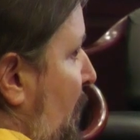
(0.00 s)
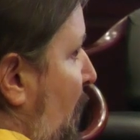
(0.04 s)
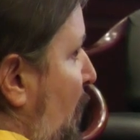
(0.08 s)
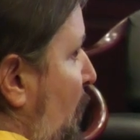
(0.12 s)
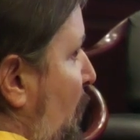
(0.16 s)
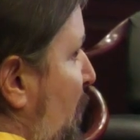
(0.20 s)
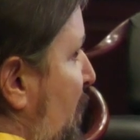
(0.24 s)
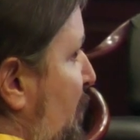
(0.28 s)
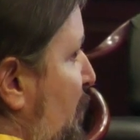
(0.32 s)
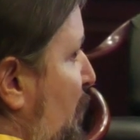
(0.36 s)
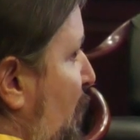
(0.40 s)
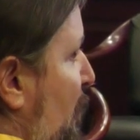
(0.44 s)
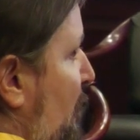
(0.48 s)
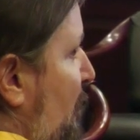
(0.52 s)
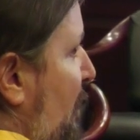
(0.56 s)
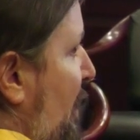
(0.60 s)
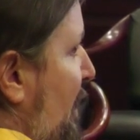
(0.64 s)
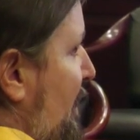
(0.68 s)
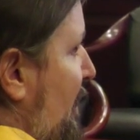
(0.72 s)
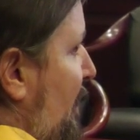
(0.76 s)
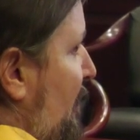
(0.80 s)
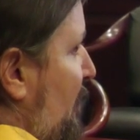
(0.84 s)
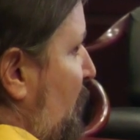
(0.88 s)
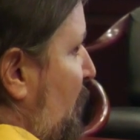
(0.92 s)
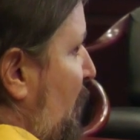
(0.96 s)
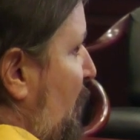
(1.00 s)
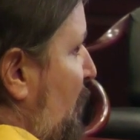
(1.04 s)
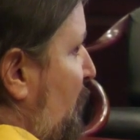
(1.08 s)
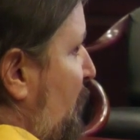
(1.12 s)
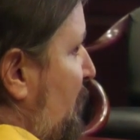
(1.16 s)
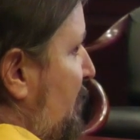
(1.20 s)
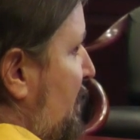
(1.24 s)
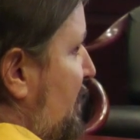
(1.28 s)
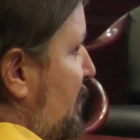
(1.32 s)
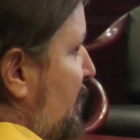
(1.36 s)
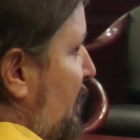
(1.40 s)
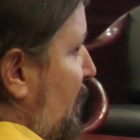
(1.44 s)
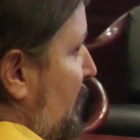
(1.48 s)
No, we grew up right down the road
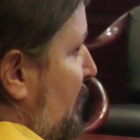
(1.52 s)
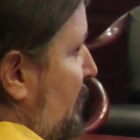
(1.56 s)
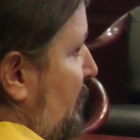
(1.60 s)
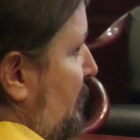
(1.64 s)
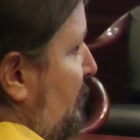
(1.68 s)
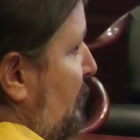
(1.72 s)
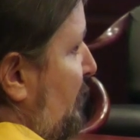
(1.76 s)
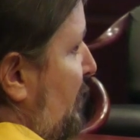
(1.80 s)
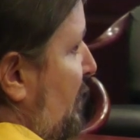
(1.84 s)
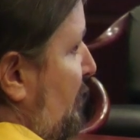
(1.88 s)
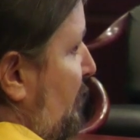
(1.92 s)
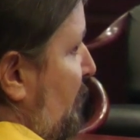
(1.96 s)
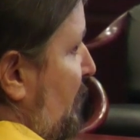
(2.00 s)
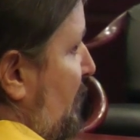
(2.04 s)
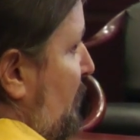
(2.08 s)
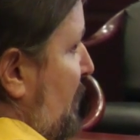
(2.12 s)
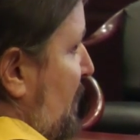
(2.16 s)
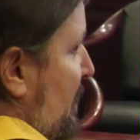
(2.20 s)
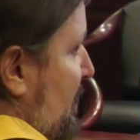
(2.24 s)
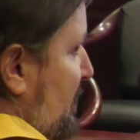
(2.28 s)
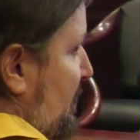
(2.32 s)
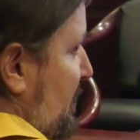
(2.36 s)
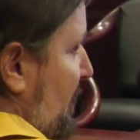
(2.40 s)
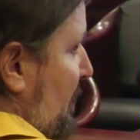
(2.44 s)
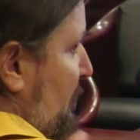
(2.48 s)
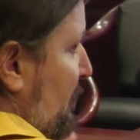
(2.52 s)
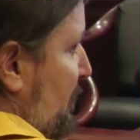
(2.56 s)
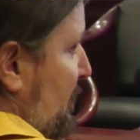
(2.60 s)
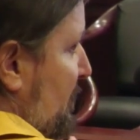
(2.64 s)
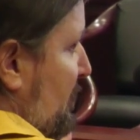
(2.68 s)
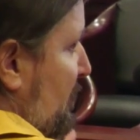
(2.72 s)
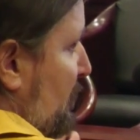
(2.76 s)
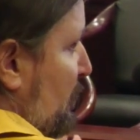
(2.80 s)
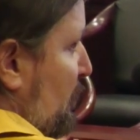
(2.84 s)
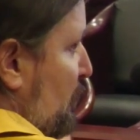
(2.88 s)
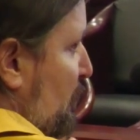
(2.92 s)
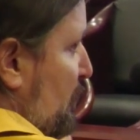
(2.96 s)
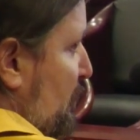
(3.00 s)
from each other. We went to separate
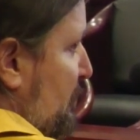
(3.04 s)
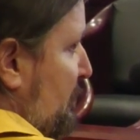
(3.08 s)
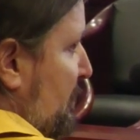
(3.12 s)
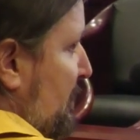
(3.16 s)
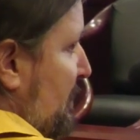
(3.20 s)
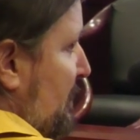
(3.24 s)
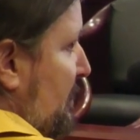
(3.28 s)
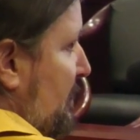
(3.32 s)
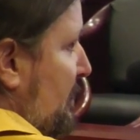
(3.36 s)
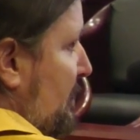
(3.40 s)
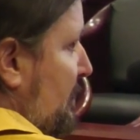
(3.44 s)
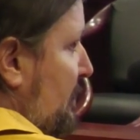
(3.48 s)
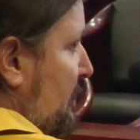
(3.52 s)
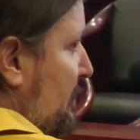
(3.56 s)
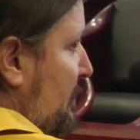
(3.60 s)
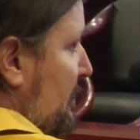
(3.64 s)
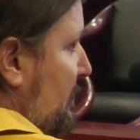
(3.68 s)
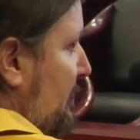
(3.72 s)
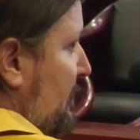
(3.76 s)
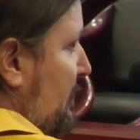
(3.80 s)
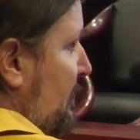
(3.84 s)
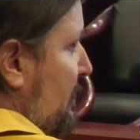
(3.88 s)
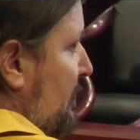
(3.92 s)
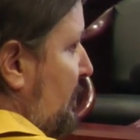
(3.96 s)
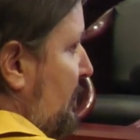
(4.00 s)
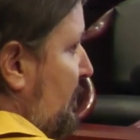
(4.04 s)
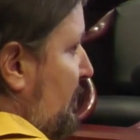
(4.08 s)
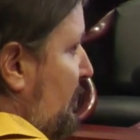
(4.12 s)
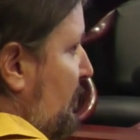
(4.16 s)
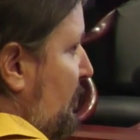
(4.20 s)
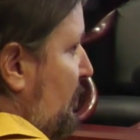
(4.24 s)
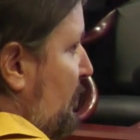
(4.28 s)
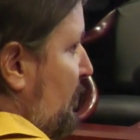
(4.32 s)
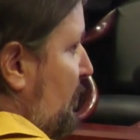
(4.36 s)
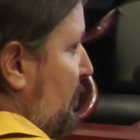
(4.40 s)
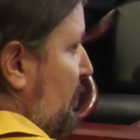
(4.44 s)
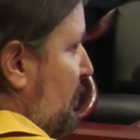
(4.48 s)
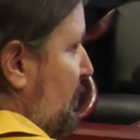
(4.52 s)
schools, but
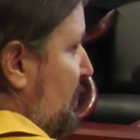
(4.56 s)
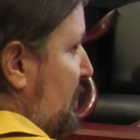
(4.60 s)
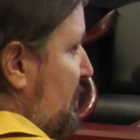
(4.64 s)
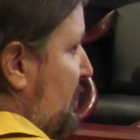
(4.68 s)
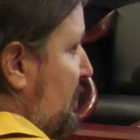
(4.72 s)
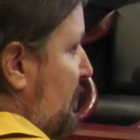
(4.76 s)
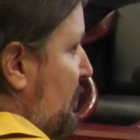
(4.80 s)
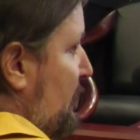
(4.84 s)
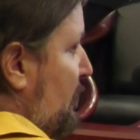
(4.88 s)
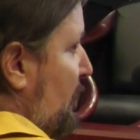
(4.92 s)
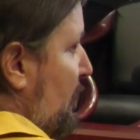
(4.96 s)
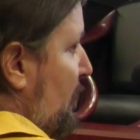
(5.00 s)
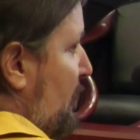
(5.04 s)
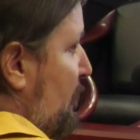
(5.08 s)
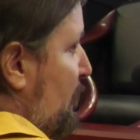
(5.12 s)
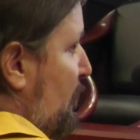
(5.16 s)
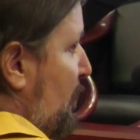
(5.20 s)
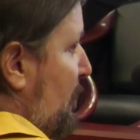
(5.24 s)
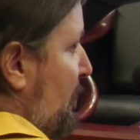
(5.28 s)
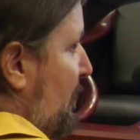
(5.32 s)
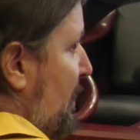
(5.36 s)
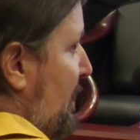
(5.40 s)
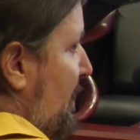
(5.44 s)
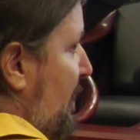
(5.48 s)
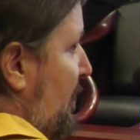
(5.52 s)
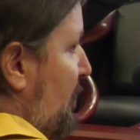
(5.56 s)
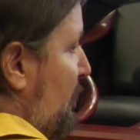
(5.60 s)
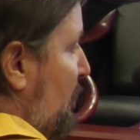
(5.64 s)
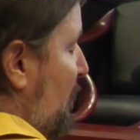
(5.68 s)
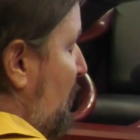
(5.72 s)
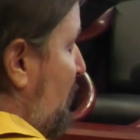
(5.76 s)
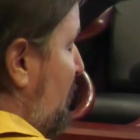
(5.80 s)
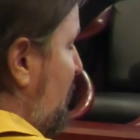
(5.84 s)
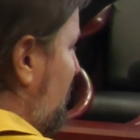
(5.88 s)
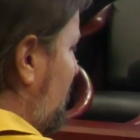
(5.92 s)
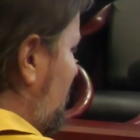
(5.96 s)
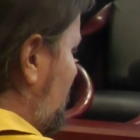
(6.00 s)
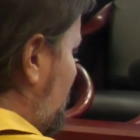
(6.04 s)
we still grew up right down
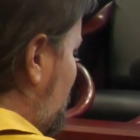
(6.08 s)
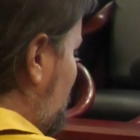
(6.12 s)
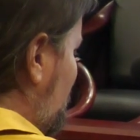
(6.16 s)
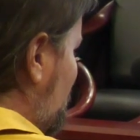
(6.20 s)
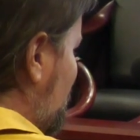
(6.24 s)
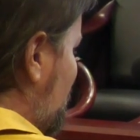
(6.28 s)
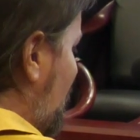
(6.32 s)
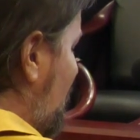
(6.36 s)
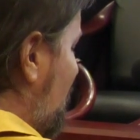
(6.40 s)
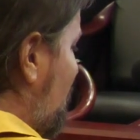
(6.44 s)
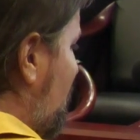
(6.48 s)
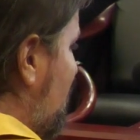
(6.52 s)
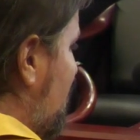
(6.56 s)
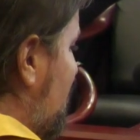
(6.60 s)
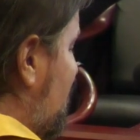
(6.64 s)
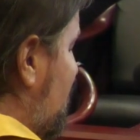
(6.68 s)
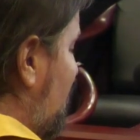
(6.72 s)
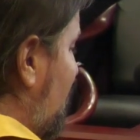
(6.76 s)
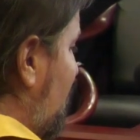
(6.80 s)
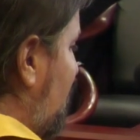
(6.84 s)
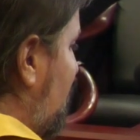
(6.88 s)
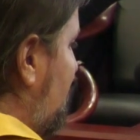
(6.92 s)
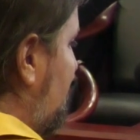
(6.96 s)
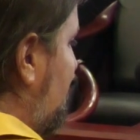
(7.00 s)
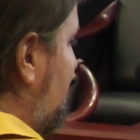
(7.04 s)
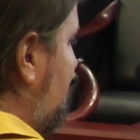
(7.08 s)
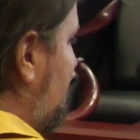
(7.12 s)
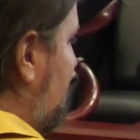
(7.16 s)
the road from each other.